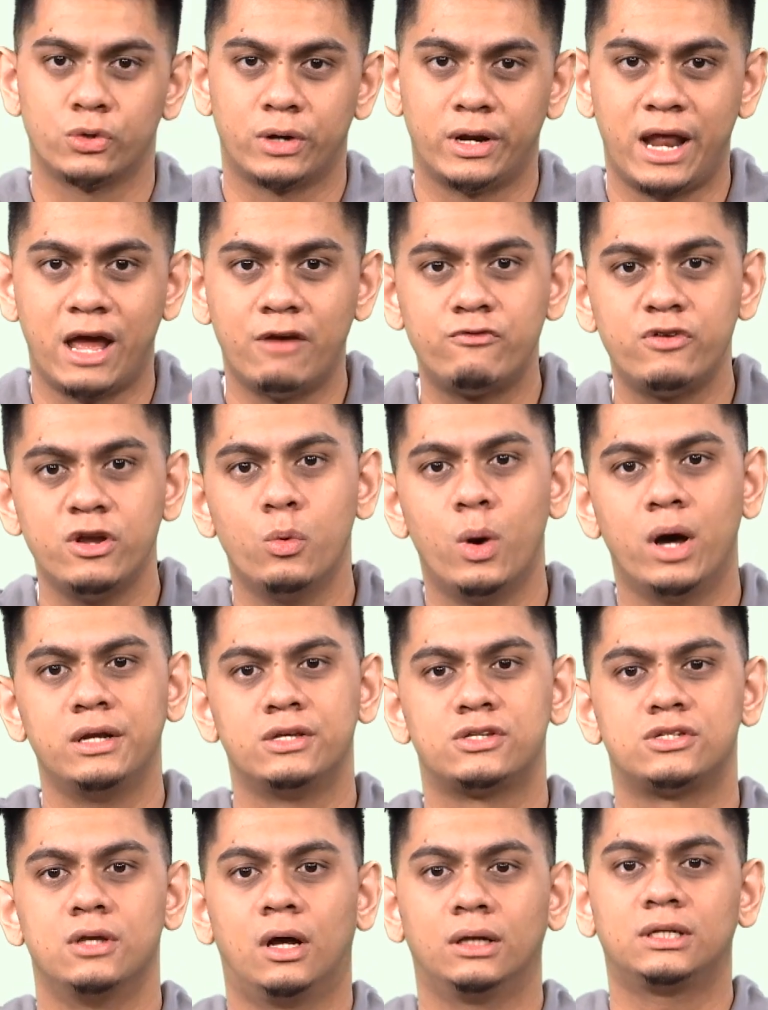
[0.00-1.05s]
so that everyone
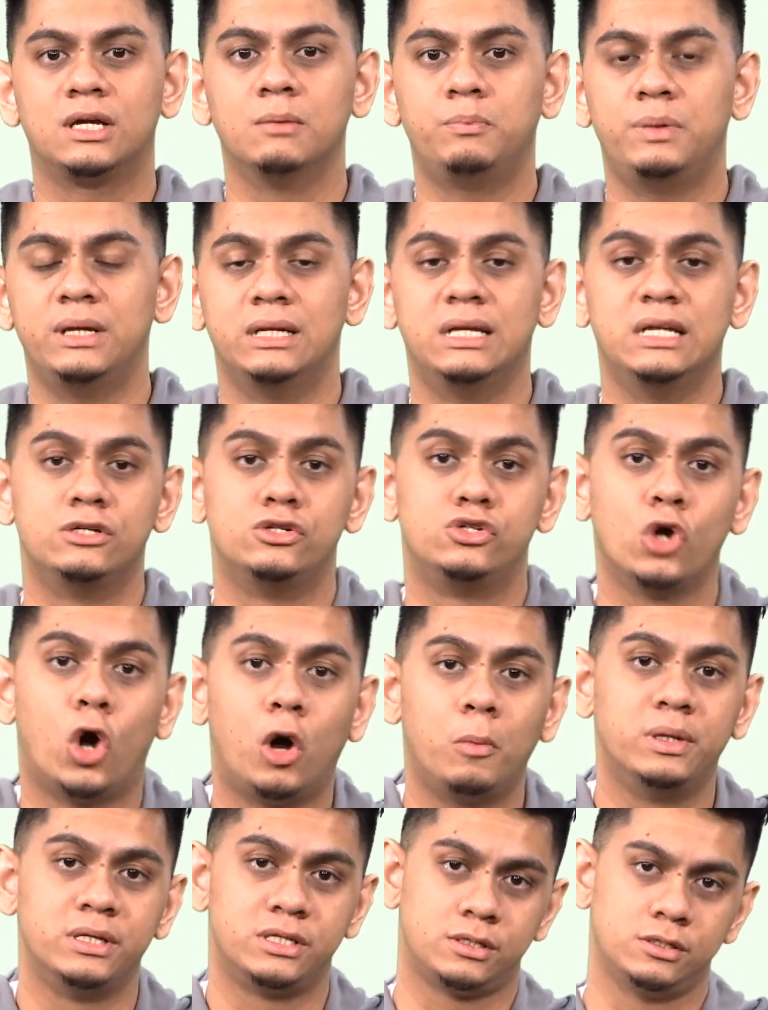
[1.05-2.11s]
is not completely
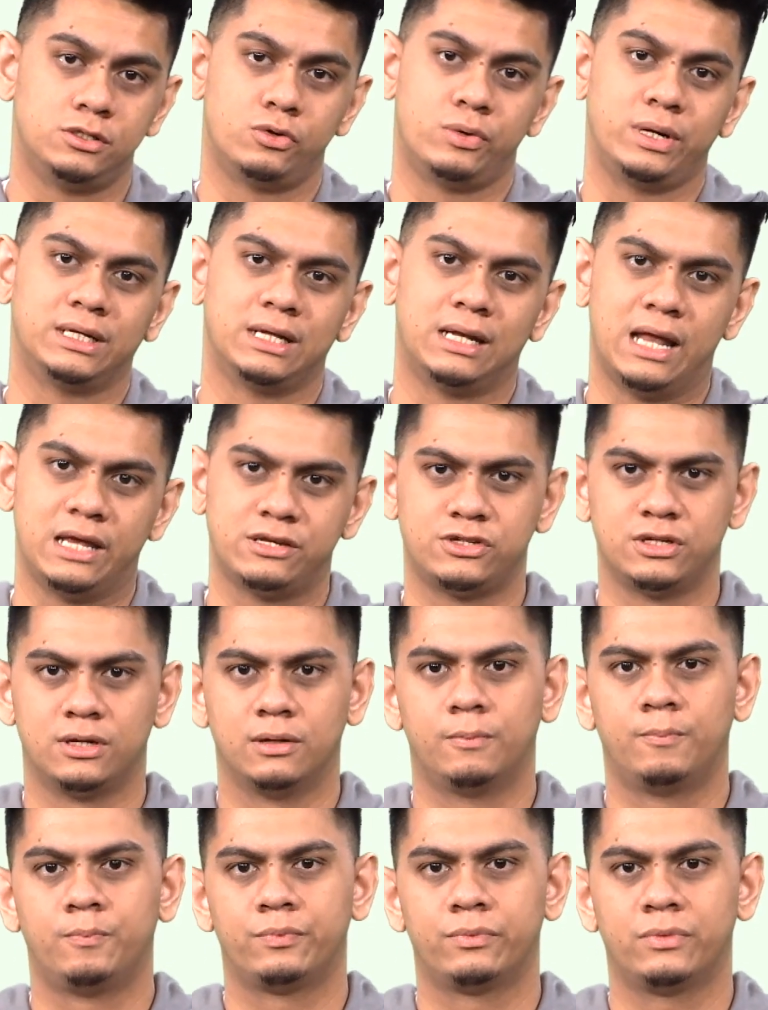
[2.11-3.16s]
dormant during the lesson.
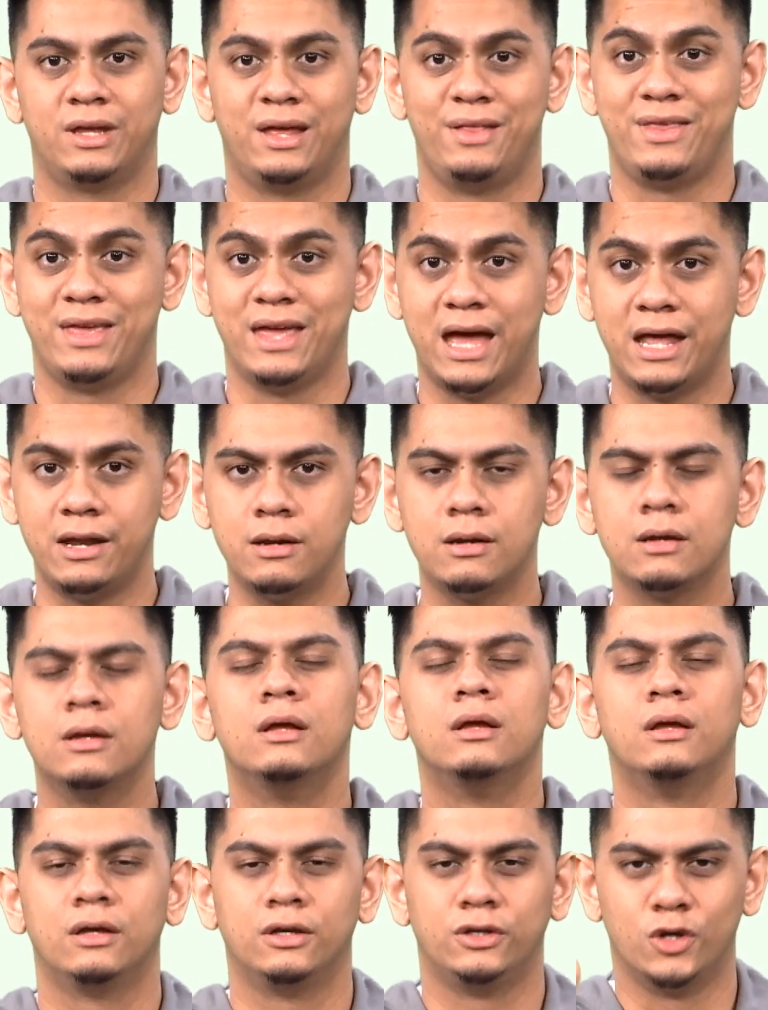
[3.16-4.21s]
In the end,
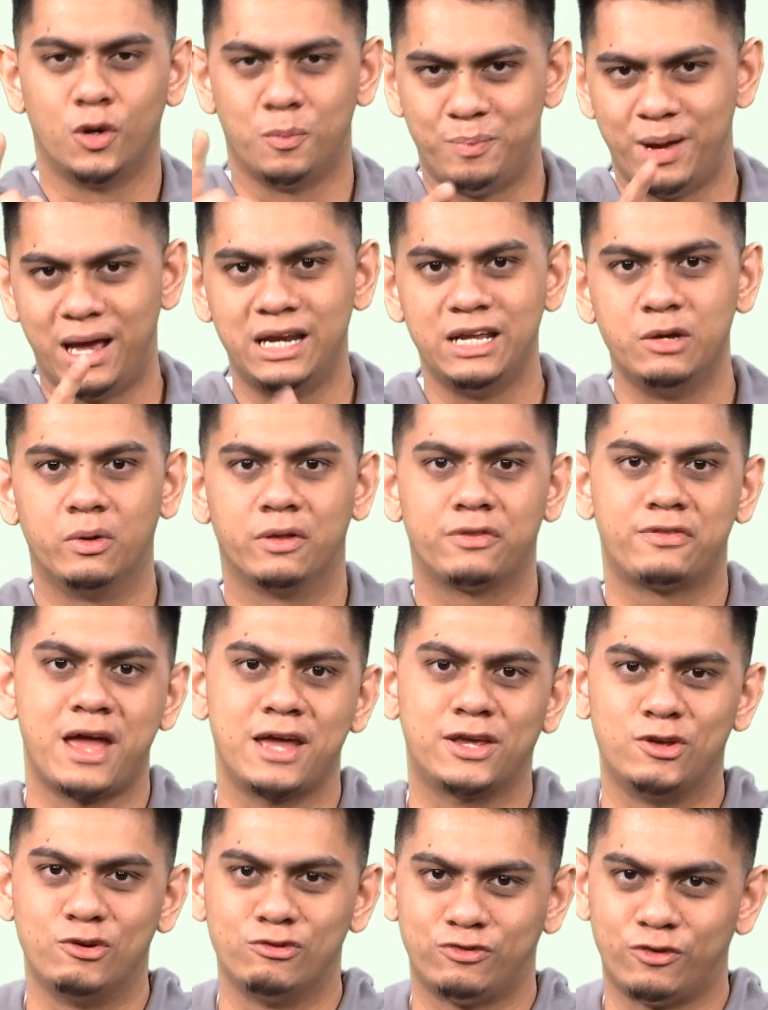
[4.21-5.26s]
your belly will
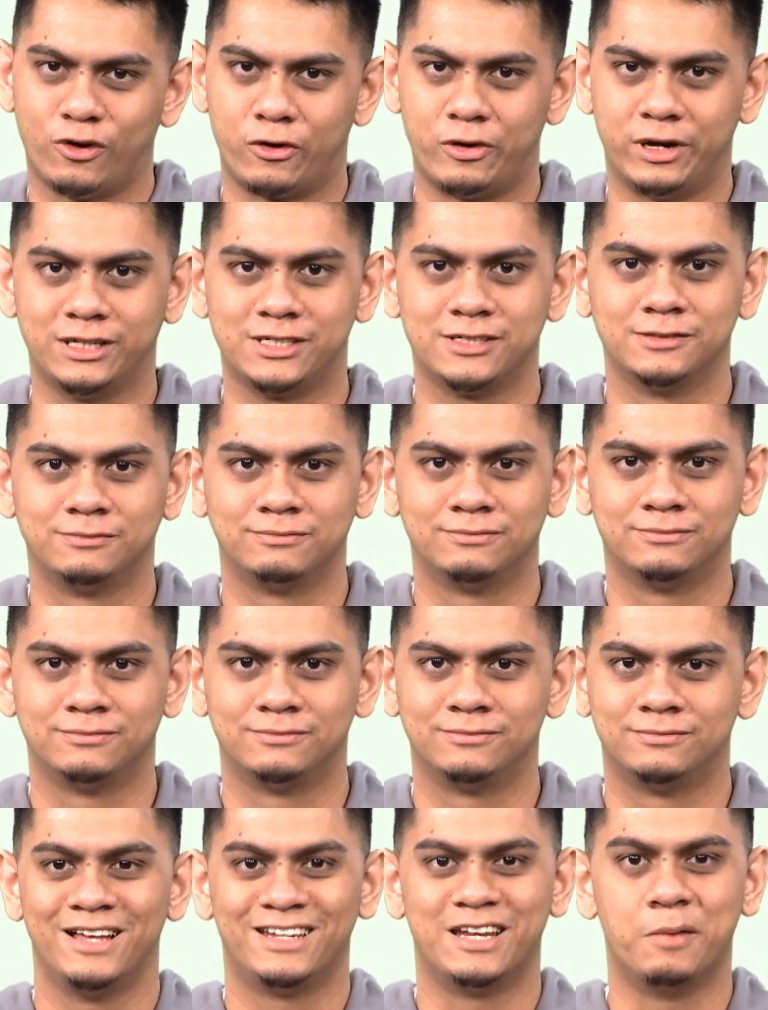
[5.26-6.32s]
thank you for it.
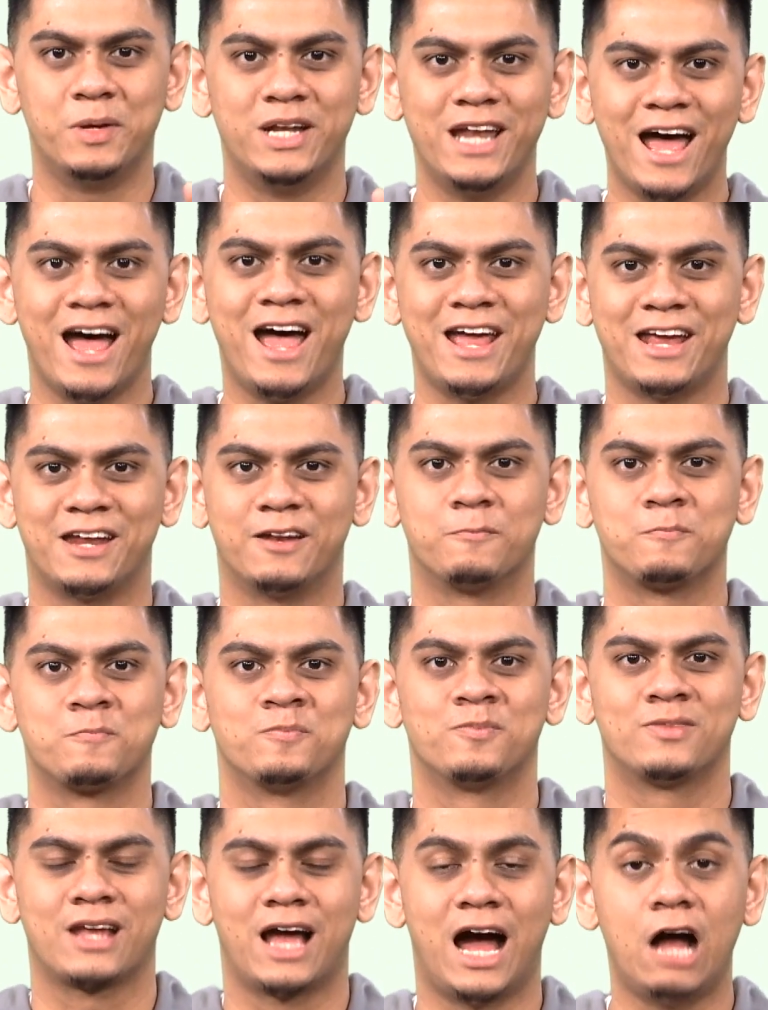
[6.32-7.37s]
Number nine,
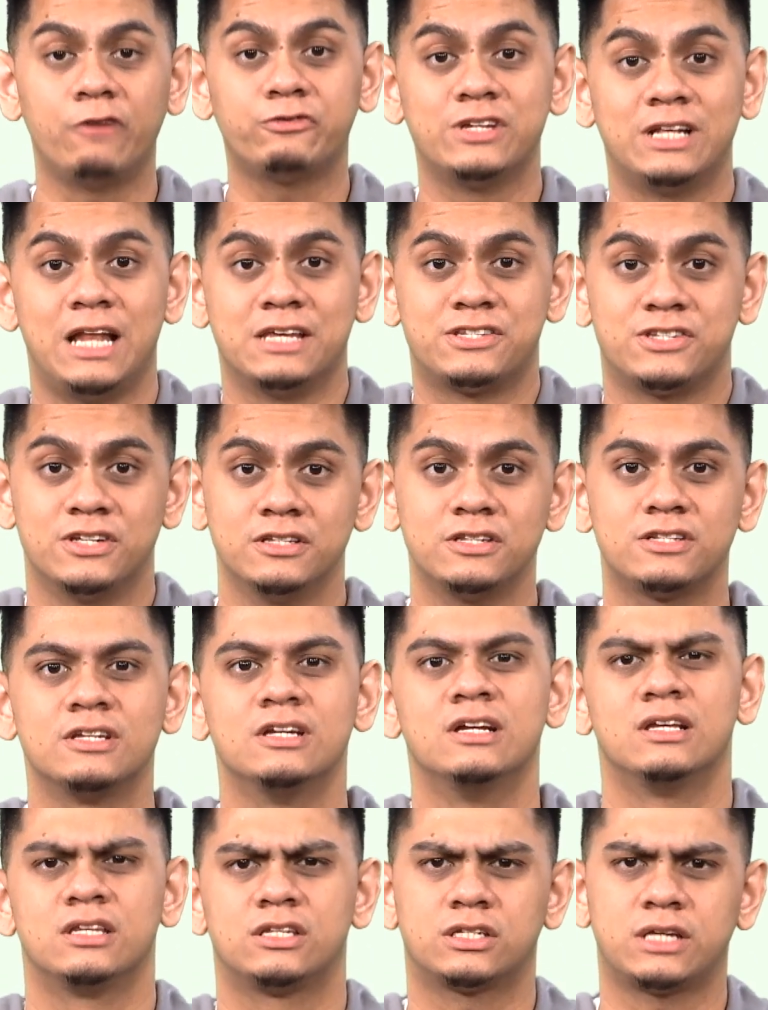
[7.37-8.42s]
after lessons,
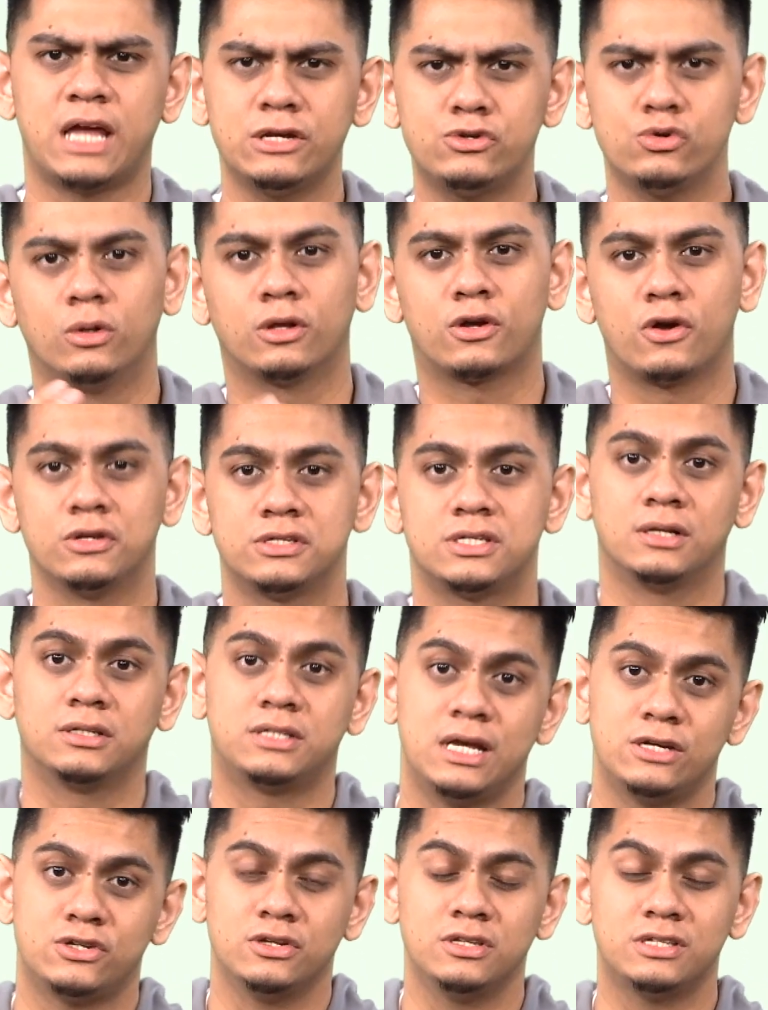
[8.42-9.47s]
schedule
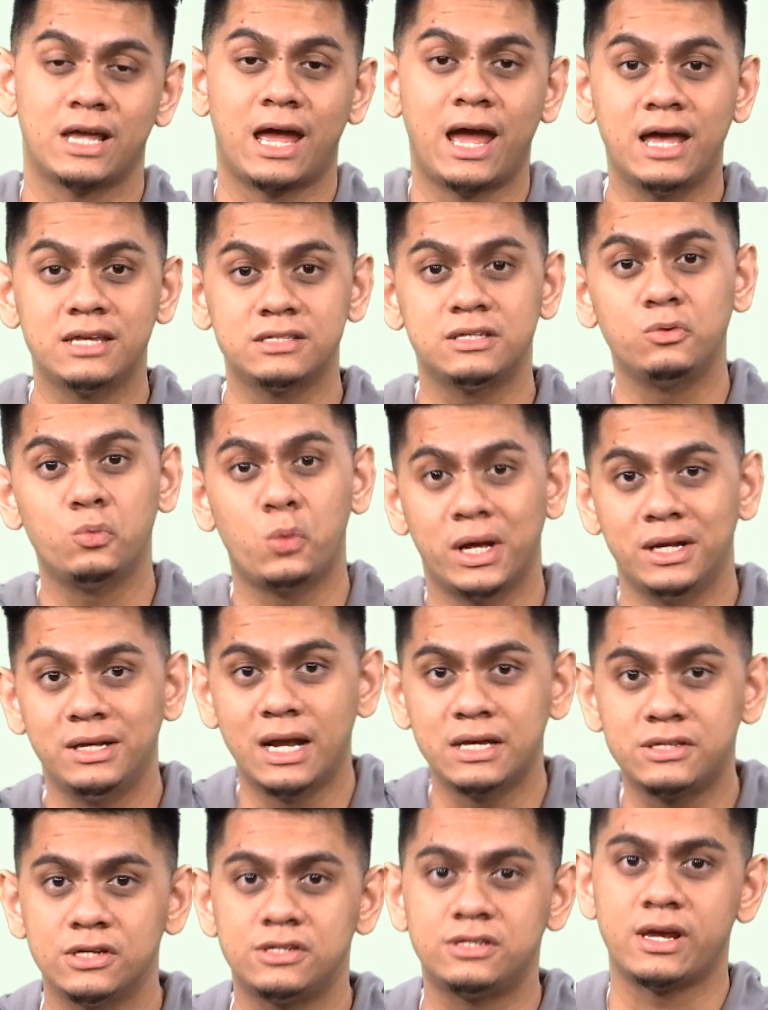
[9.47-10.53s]
consultations as and when
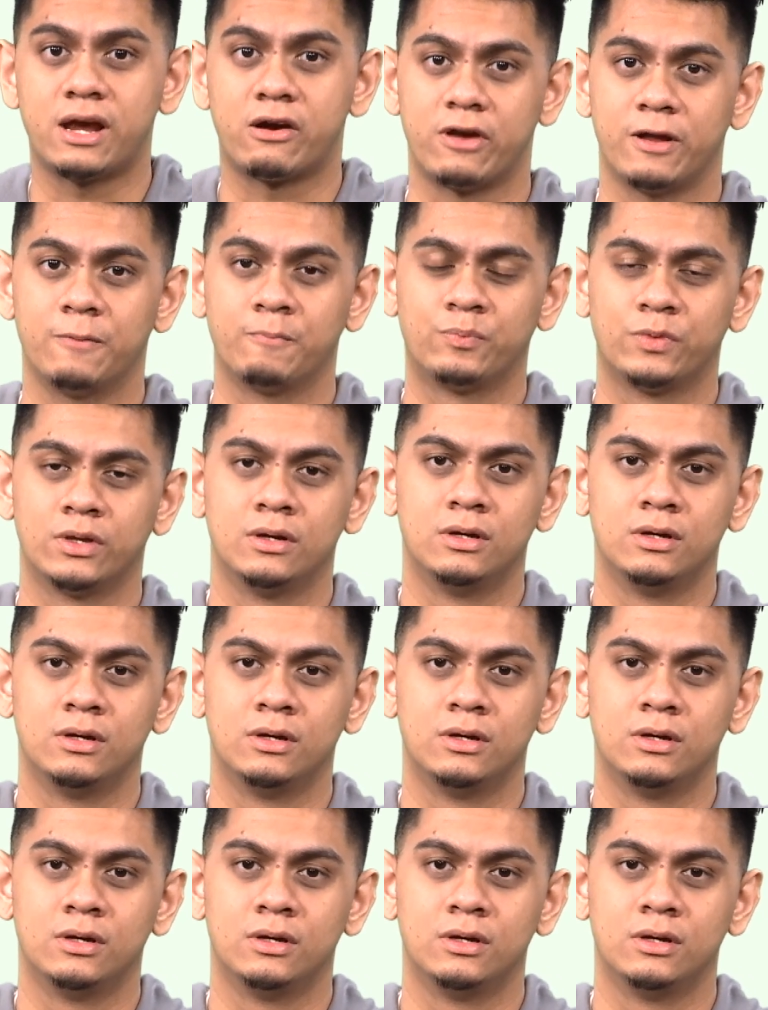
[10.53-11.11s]
necessary.